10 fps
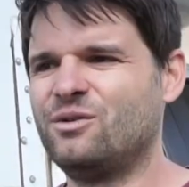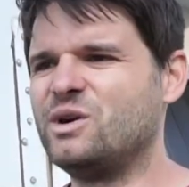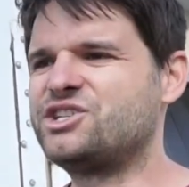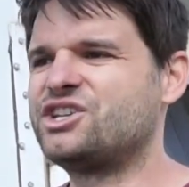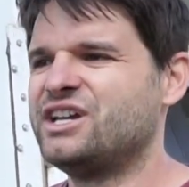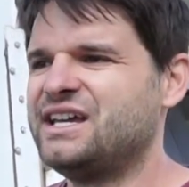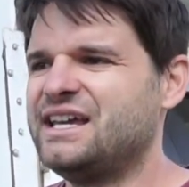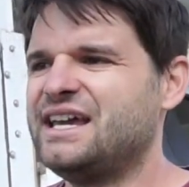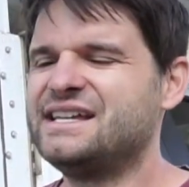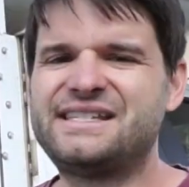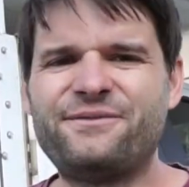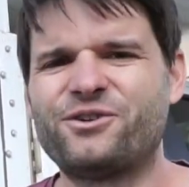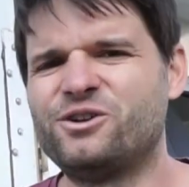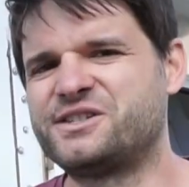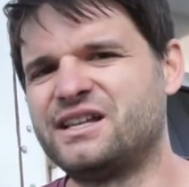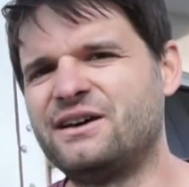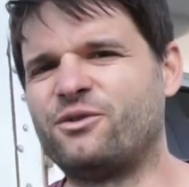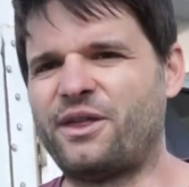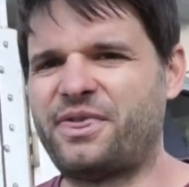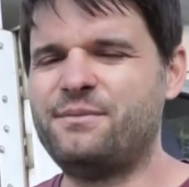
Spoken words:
which is difficult to live with.